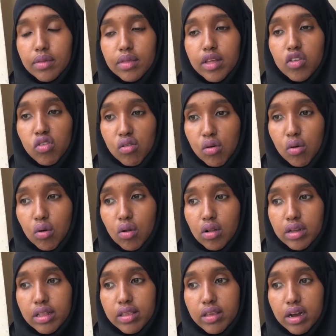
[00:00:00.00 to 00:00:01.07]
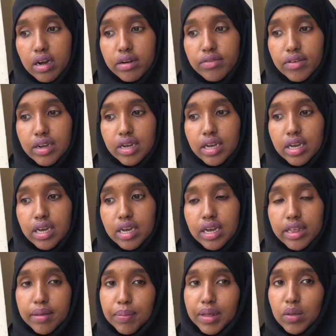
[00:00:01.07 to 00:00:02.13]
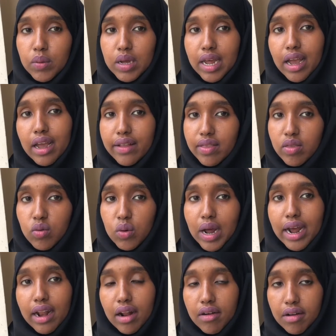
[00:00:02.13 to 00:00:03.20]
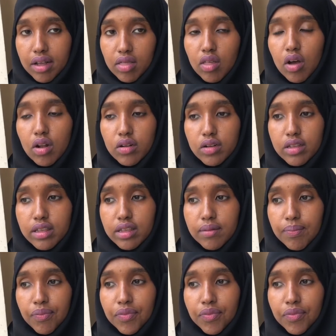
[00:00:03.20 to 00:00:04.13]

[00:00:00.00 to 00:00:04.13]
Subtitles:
the school itself, it's between $800 to $900,